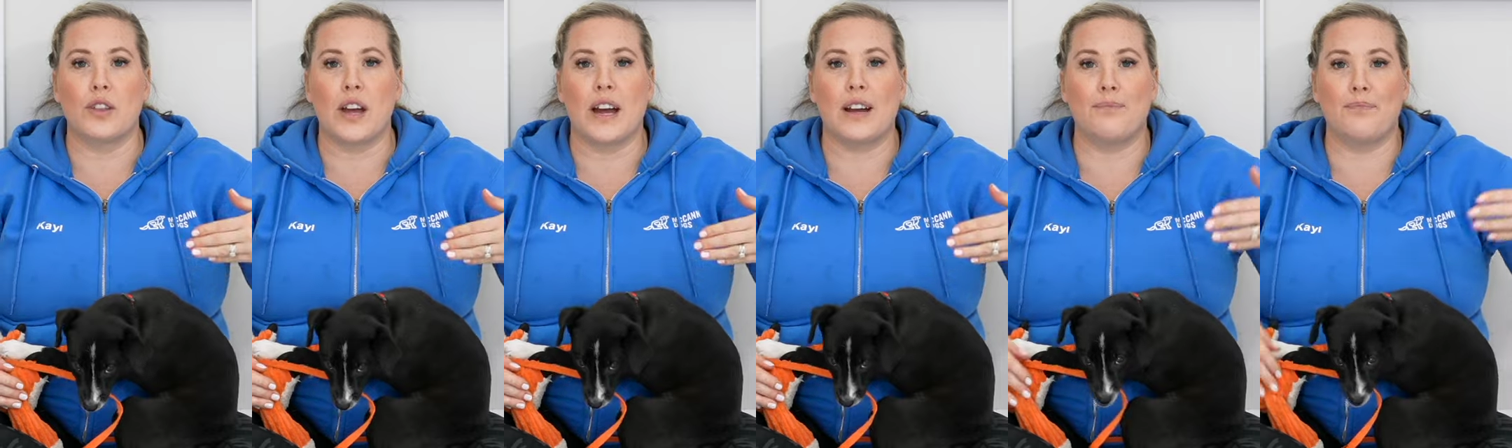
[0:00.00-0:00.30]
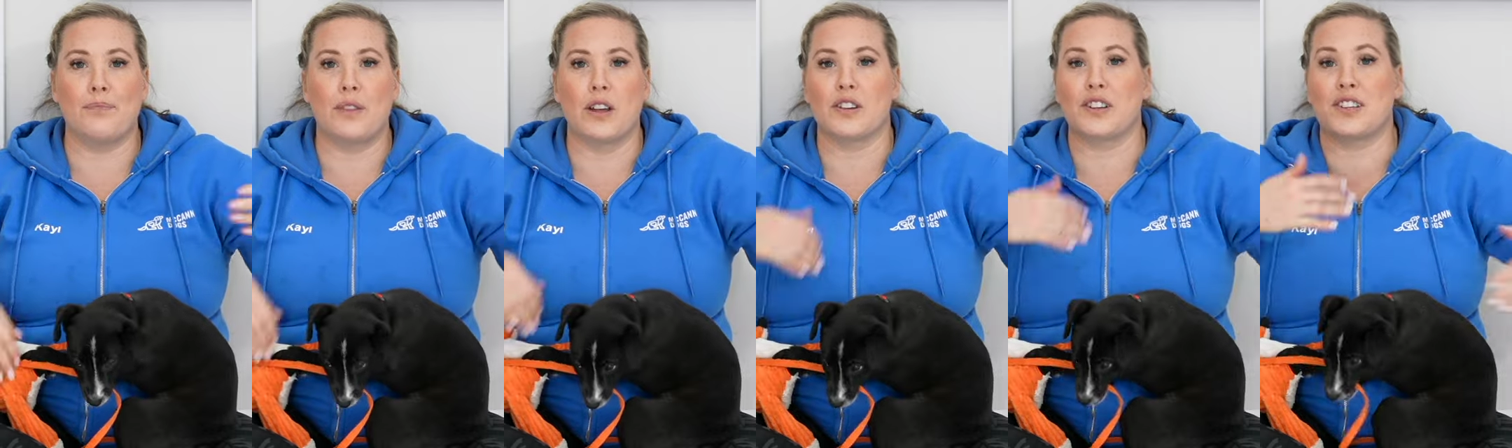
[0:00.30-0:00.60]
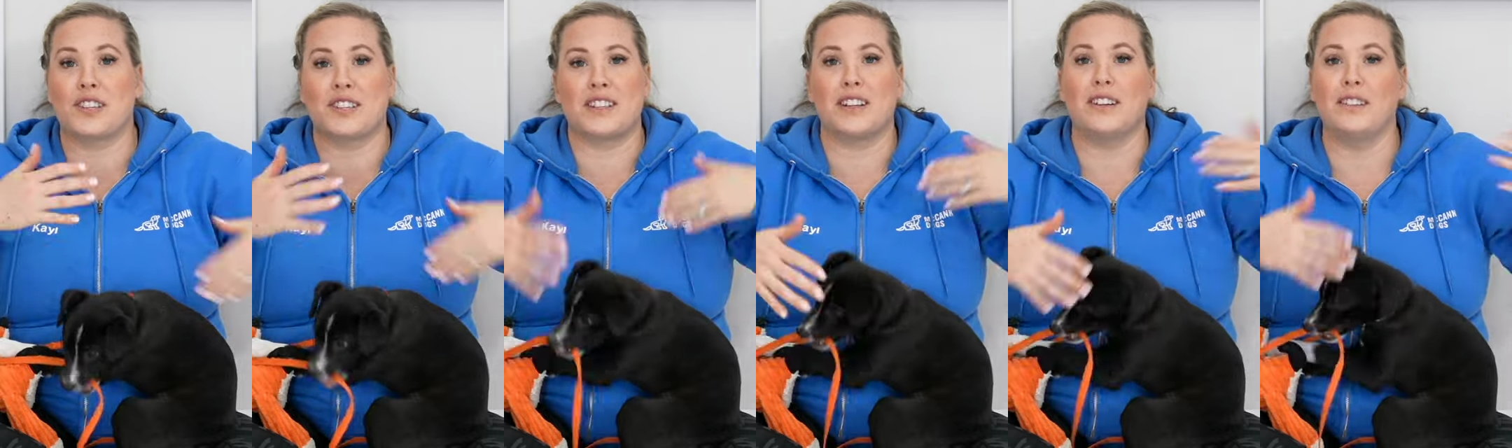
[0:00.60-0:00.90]
that there's
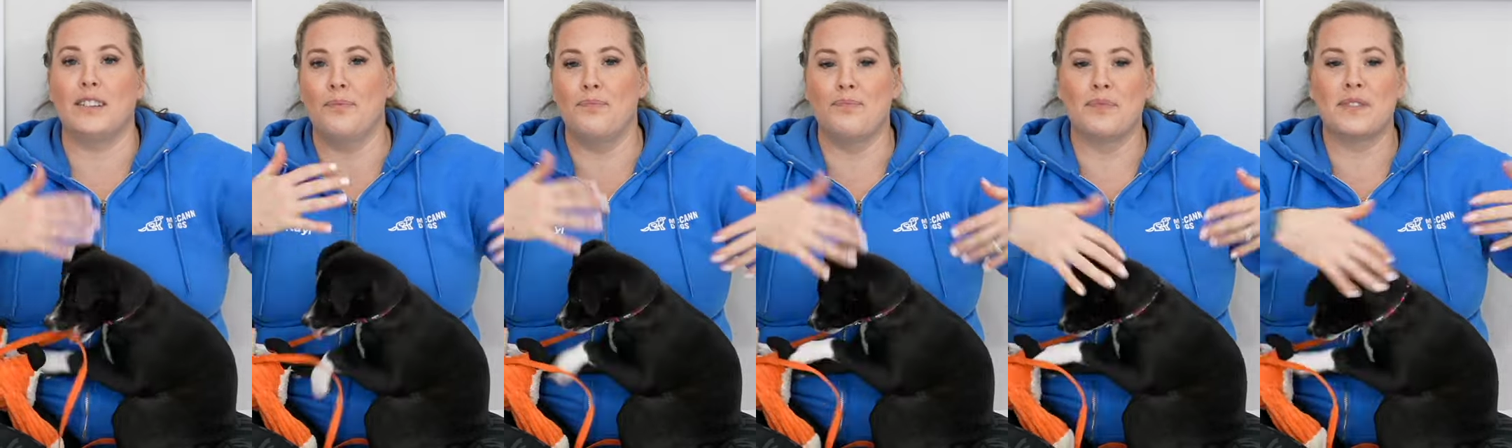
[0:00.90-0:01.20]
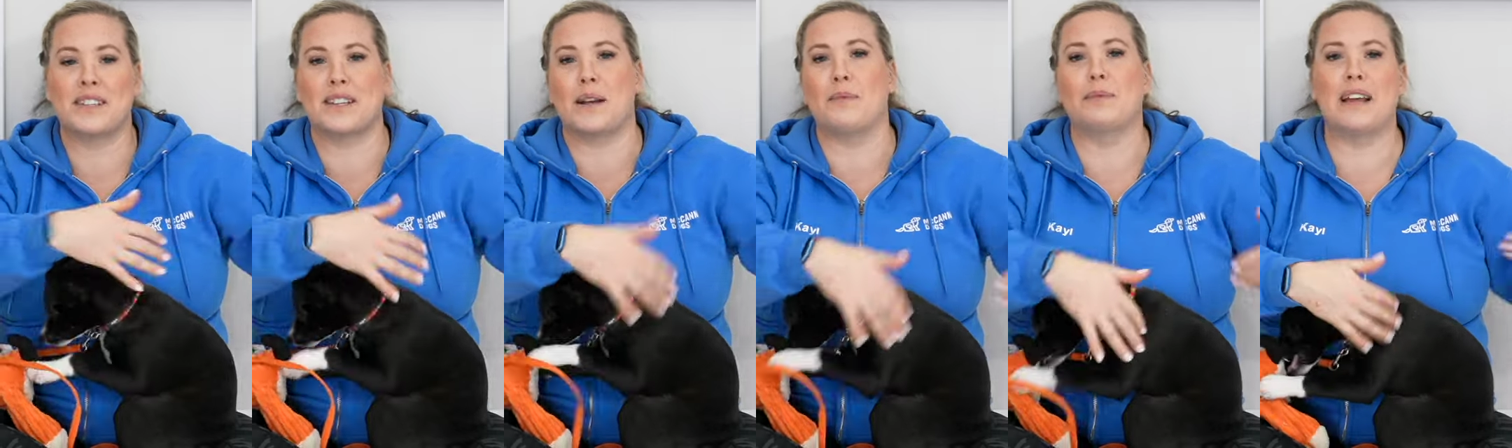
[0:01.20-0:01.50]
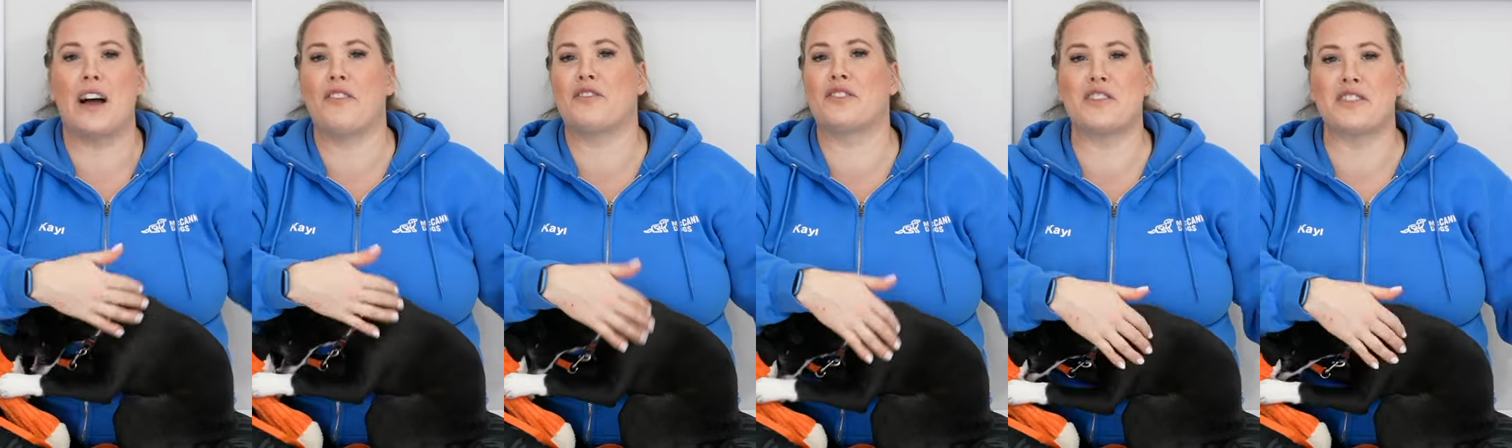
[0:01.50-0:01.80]
still some
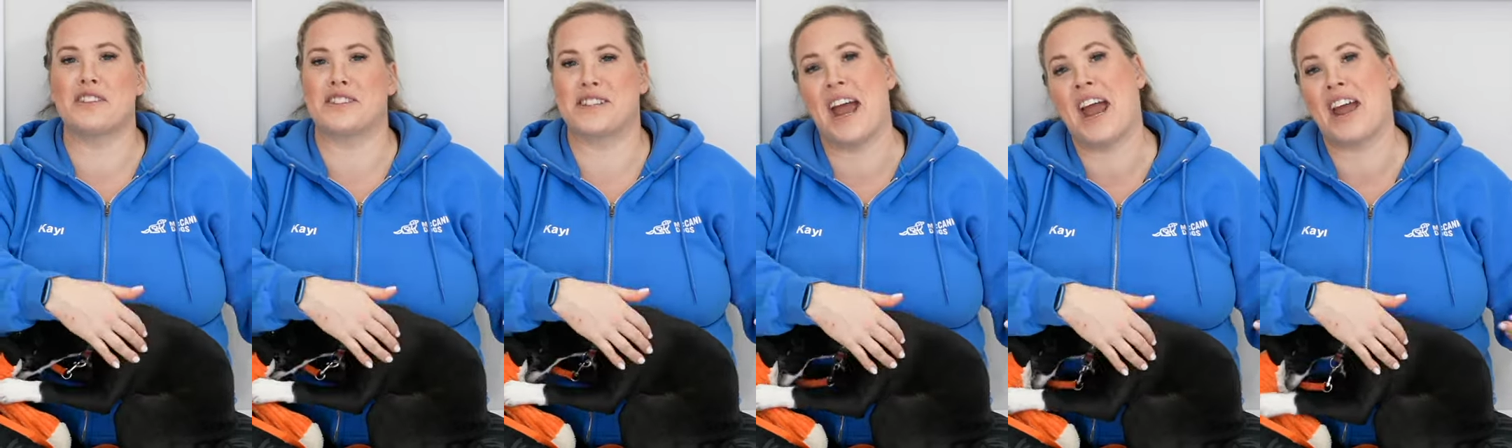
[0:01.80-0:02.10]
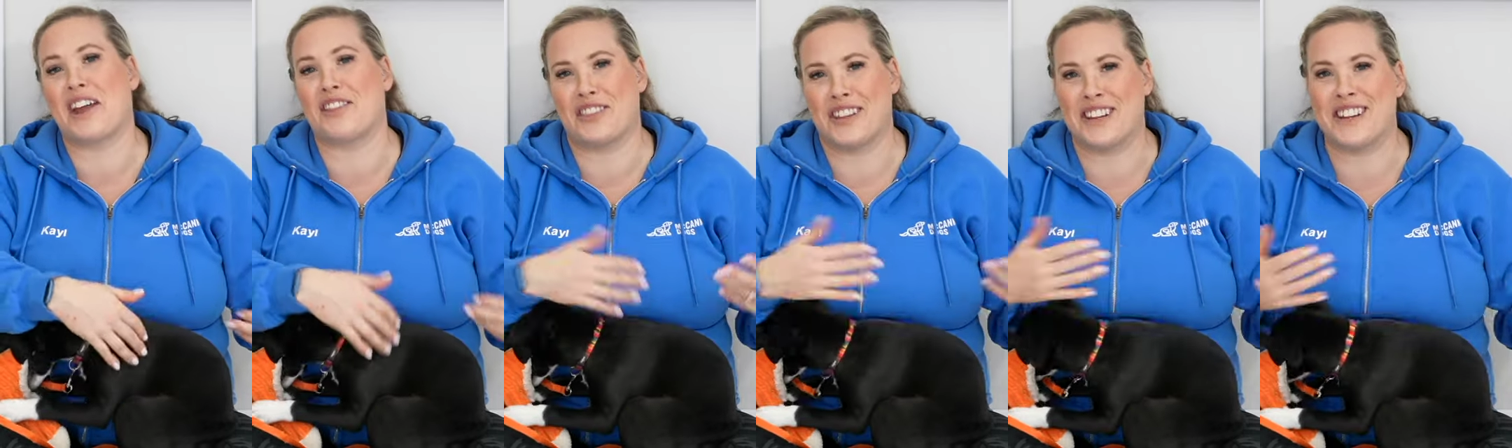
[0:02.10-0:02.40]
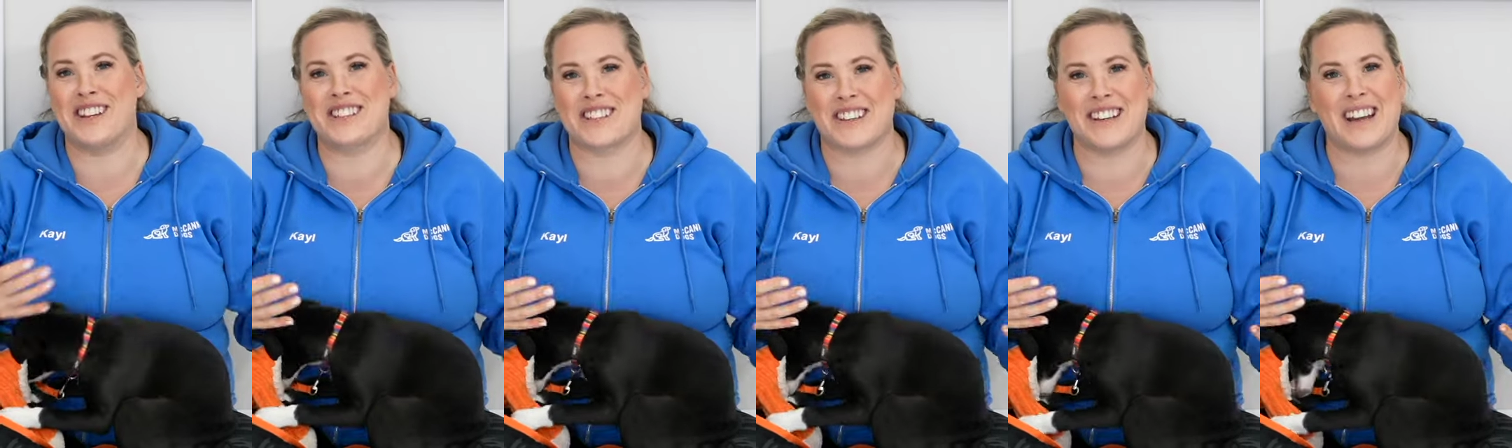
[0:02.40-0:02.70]
left in the tank that
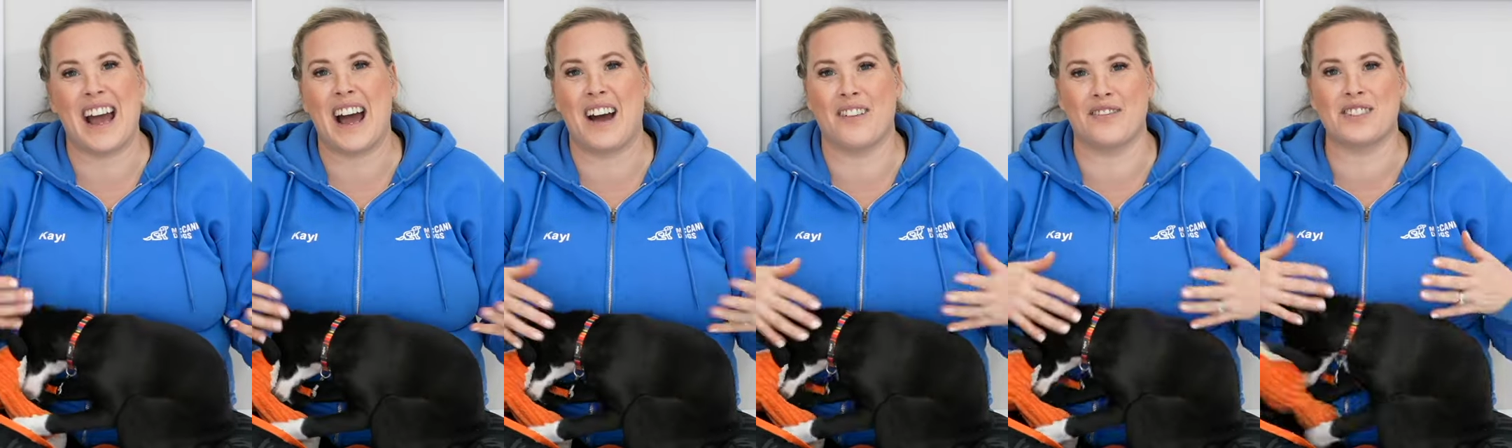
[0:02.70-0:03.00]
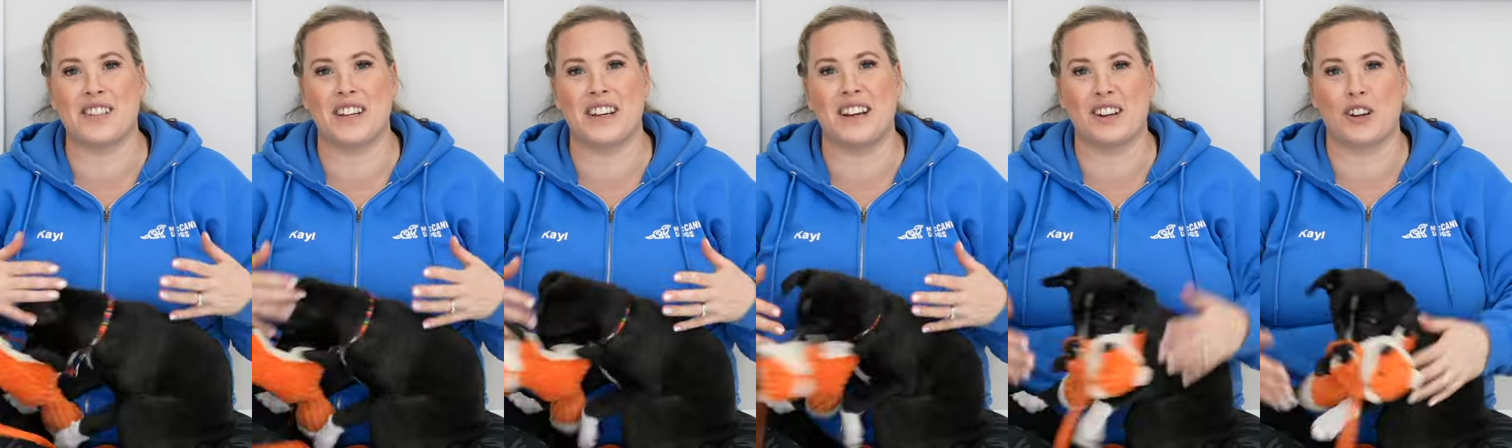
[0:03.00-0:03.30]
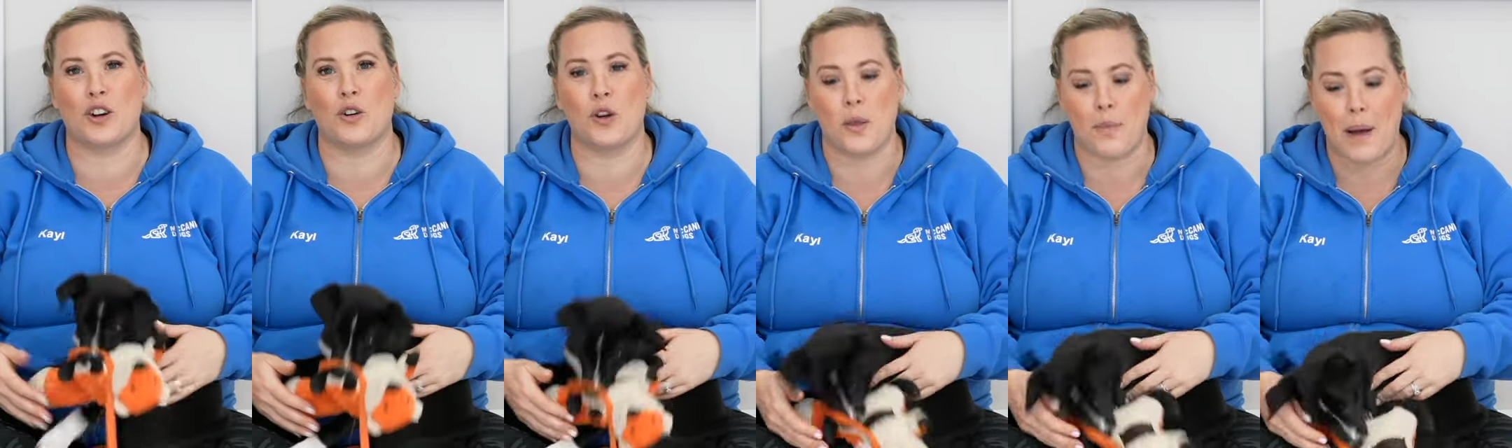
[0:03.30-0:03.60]
he's gonna have to
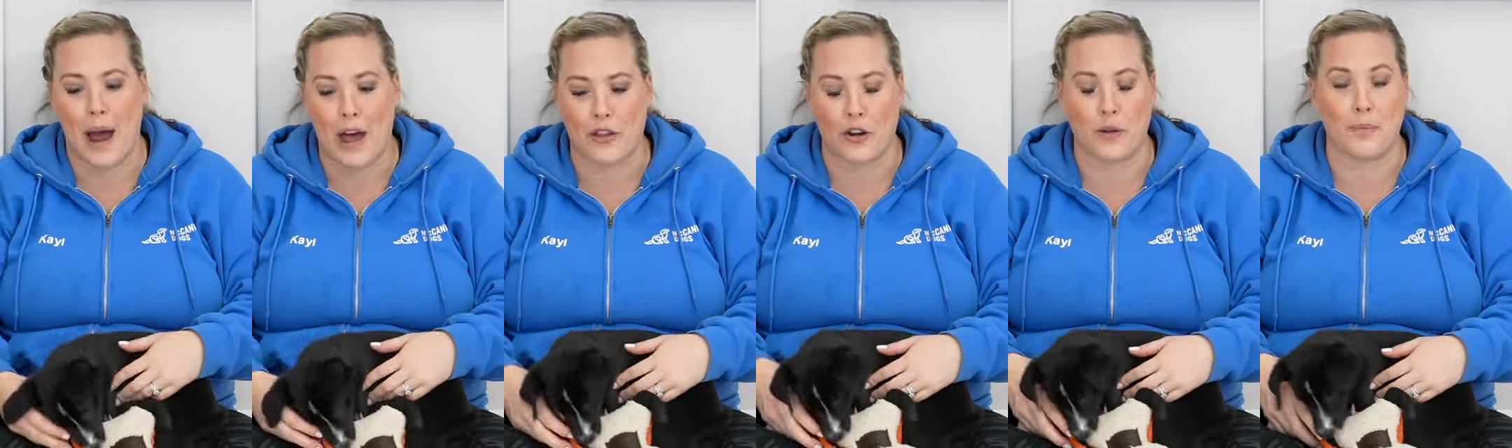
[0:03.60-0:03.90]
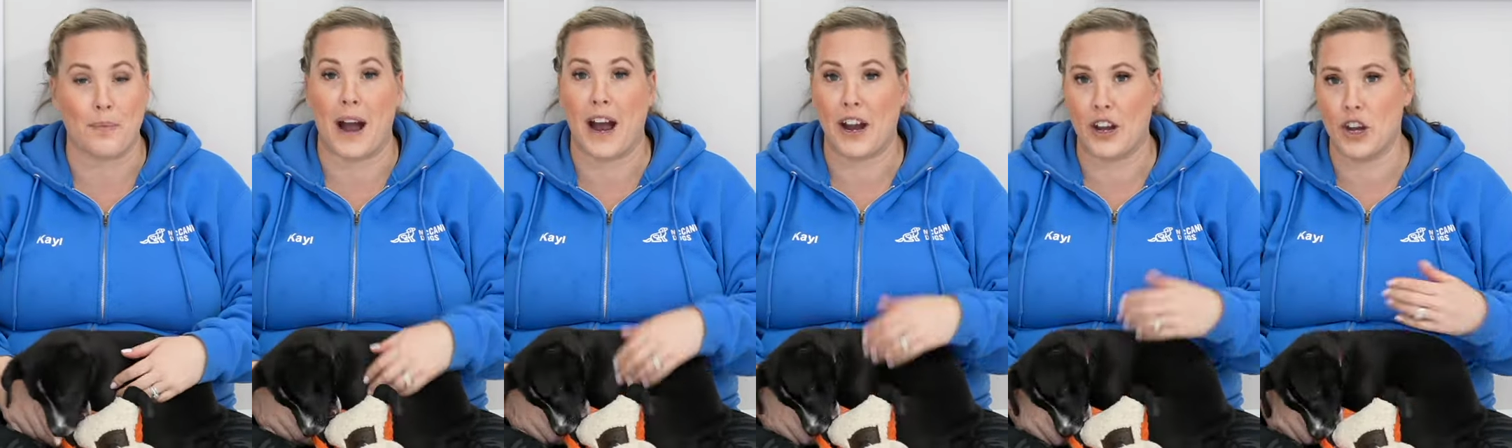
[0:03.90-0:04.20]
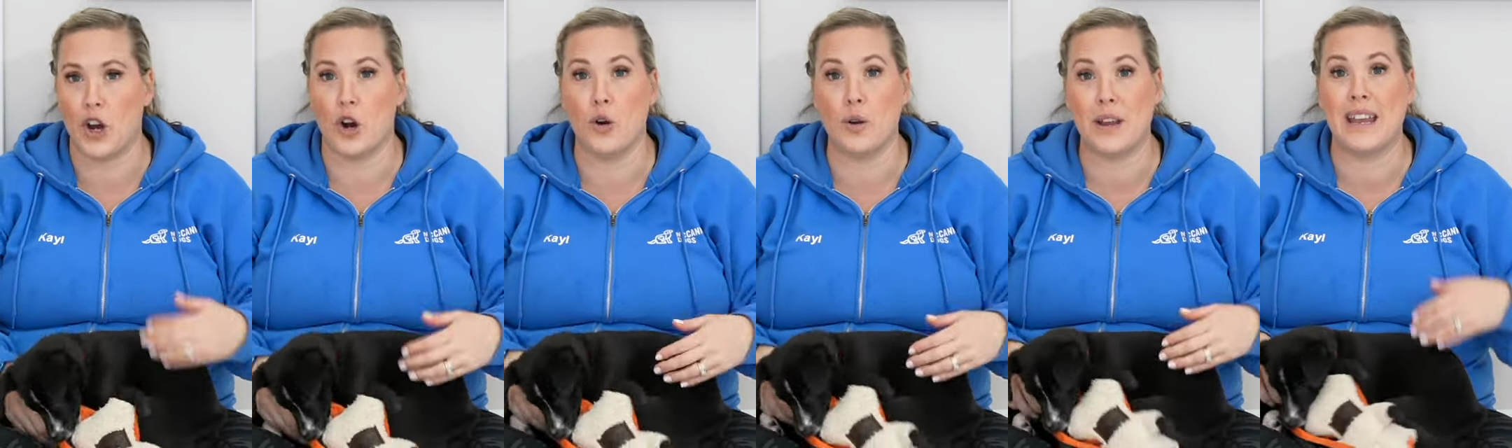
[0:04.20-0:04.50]
go to the bathroom. I
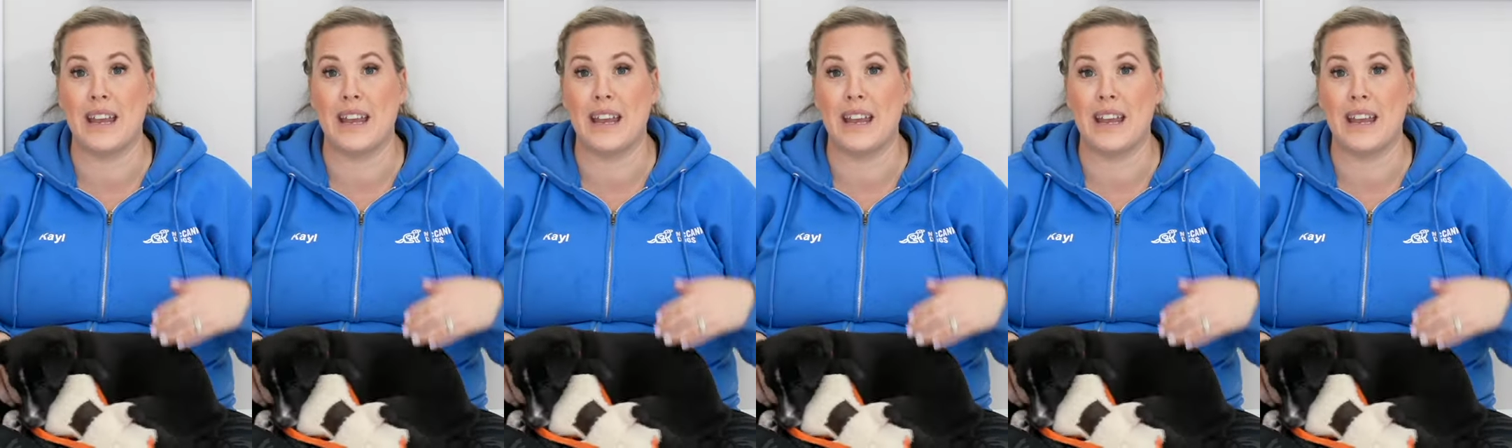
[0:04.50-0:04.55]
know